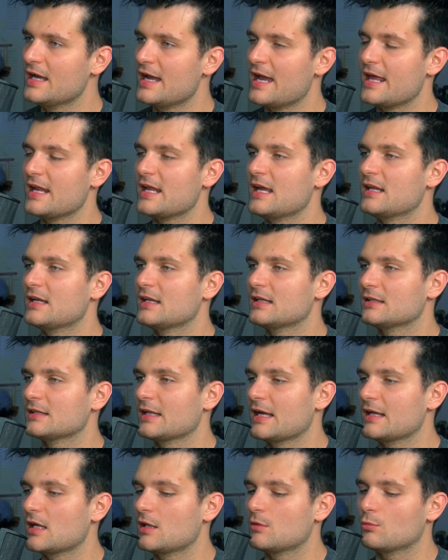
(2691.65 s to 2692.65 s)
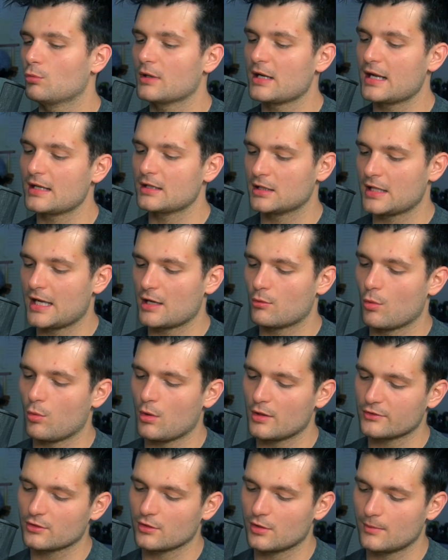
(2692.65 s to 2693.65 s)
And what
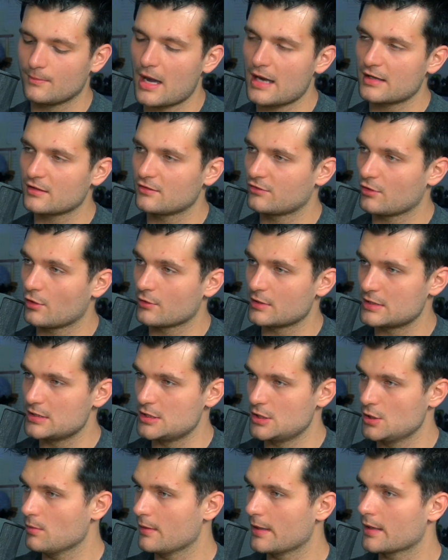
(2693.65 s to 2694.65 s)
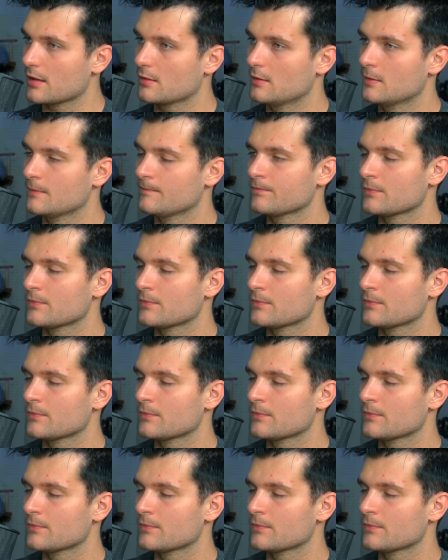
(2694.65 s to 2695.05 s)
Walter Hamada started doing